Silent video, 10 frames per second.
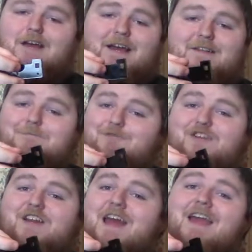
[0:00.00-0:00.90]
It's
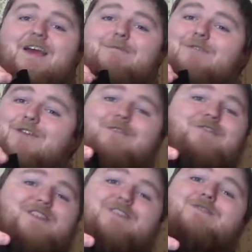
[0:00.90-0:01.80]
pretty dang
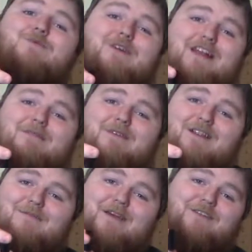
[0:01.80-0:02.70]
close to 20
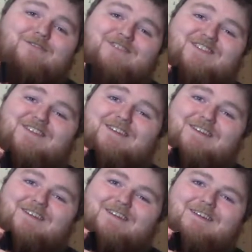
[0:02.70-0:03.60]
millimeters.
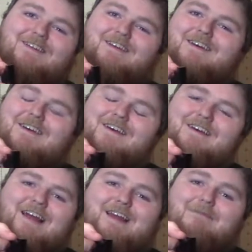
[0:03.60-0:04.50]

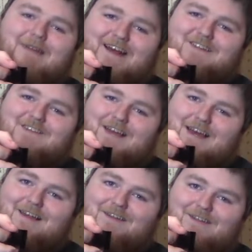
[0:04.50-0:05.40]
Can you imagine
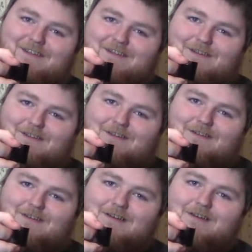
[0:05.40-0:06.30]
that?
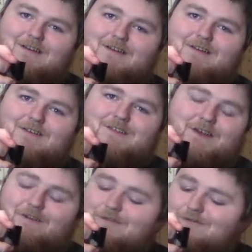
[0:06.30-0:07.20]

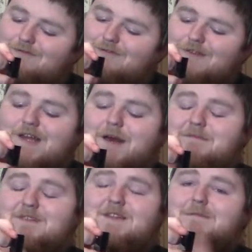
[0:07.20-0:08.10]
So,
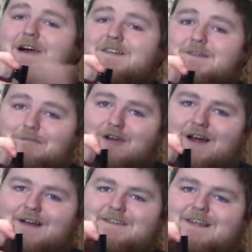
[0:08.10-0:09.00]
comes to my
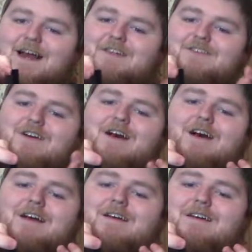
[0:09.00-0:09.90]
surprise, I
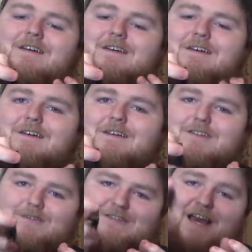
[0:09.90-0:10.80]
try
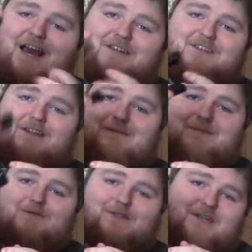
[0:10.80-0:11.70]
to attach the
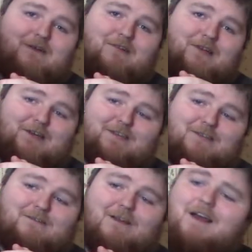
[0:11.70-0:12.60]
limit switch onto
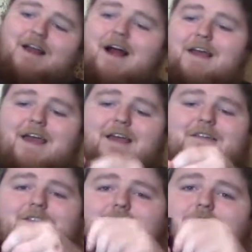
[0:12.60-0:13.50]
this, and I can't
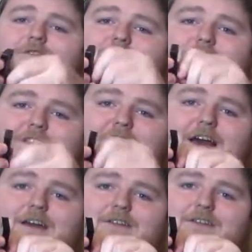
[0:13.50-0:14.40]
get the screws to
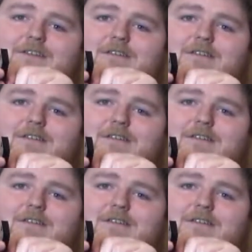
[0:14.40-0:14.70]
attach.